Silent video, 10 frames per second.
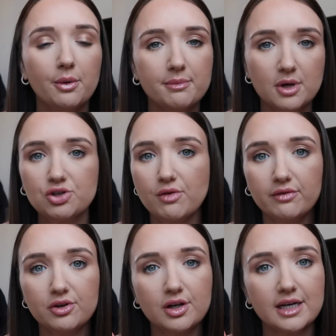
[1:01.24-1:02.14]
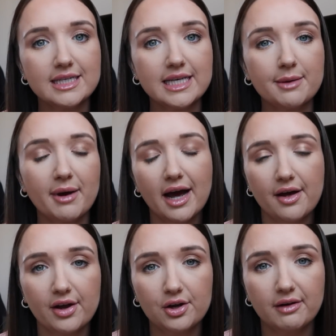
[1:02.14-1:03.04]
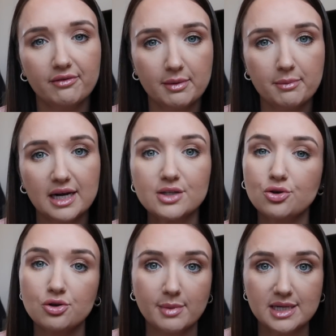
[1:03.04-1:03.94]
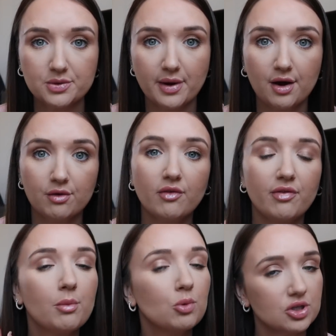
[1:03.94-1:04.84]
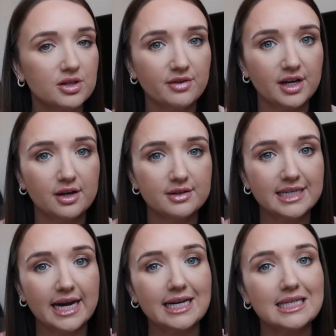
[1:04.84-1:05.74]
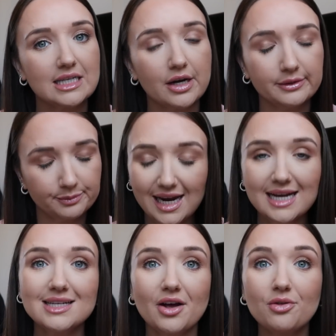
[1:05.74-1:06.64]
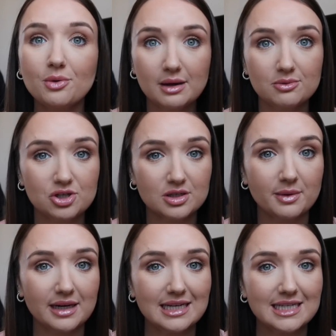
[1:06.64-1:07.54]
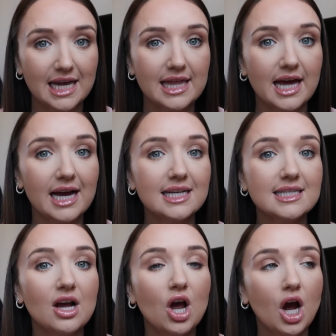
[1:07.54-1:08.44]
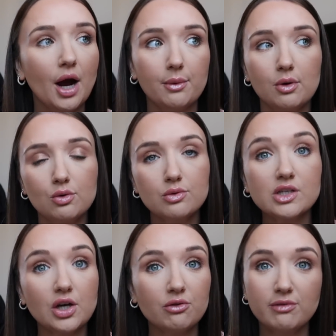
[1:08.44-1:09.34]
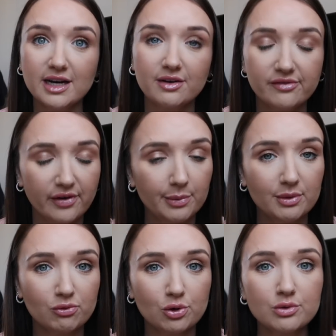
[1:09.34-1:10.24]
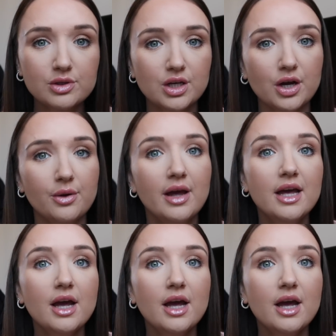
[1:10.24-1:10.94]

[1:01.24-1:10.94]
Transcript: I would much rather you guys think about how that could have an impact on your mental health than watch the video today. So yes, I thought I would just quickly say that. I will also reconfirm the rules. So